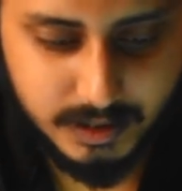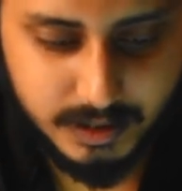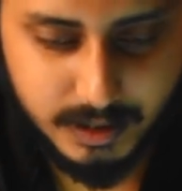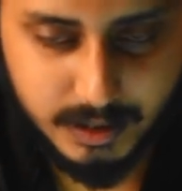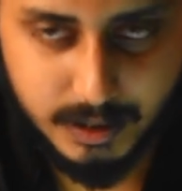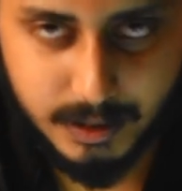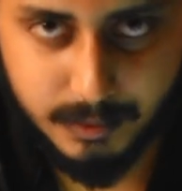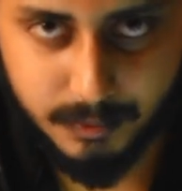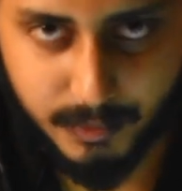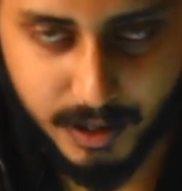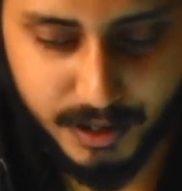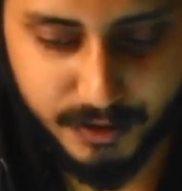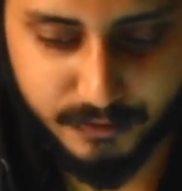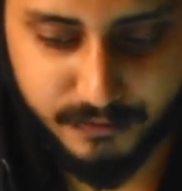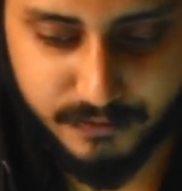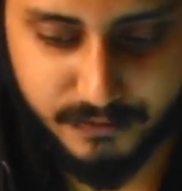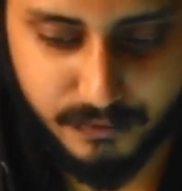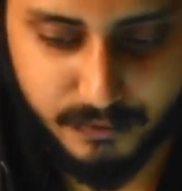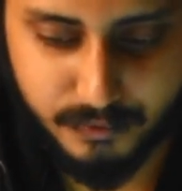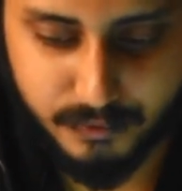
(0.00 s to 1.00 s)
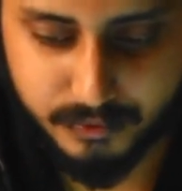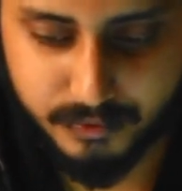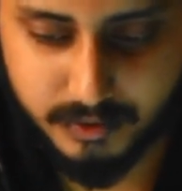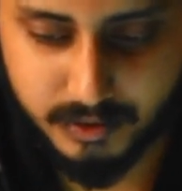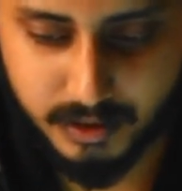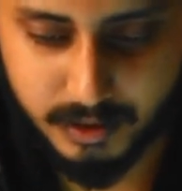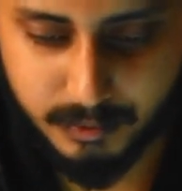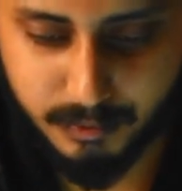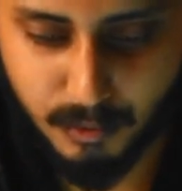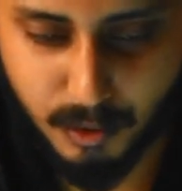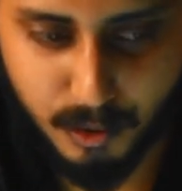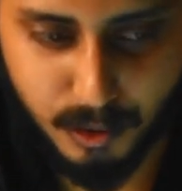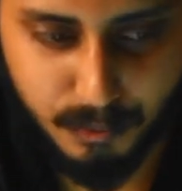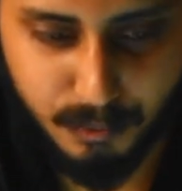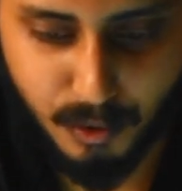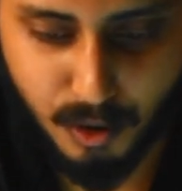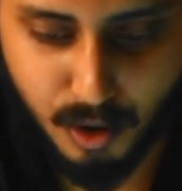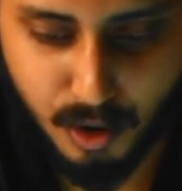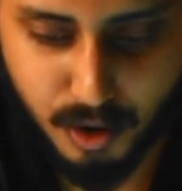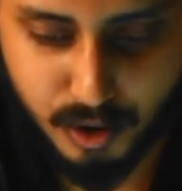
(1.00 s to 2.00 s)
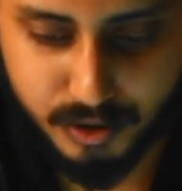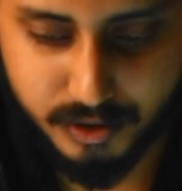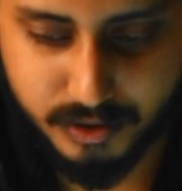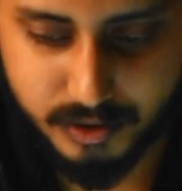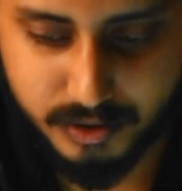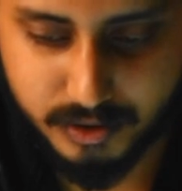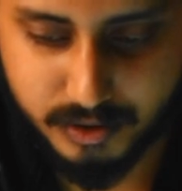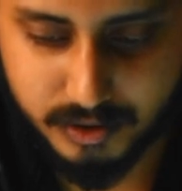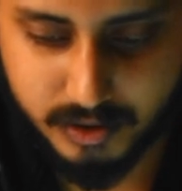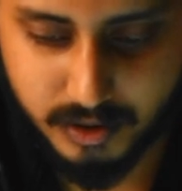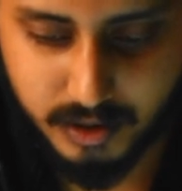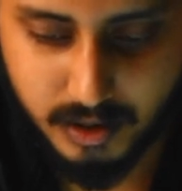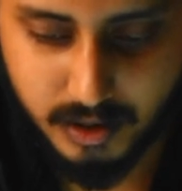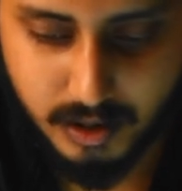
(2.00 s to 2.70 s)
the microphone, the monopod,